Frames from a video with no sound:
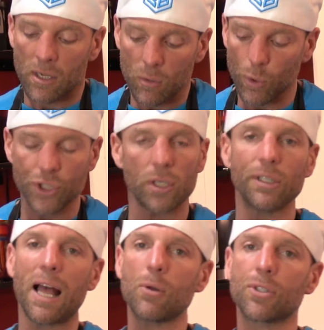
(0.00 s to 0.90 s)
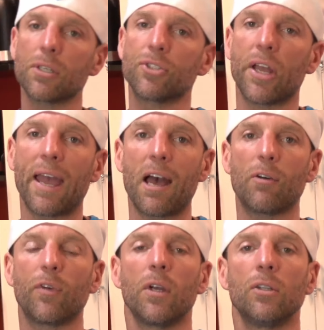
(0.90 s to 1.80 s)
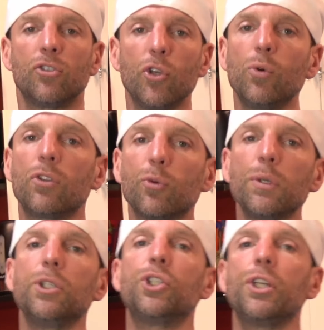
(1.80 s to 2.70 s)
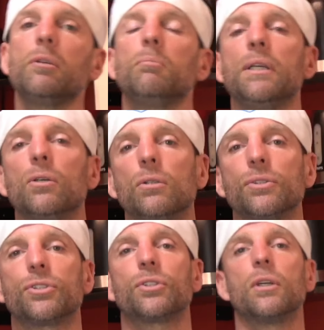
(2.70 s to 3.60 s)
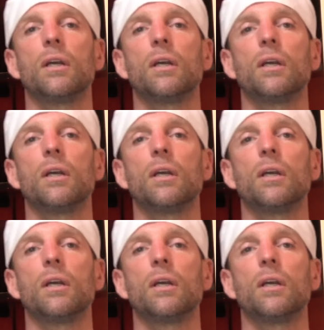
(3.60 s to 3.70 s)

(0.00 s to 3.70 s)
which allows us to have 2 to 3 cheat meals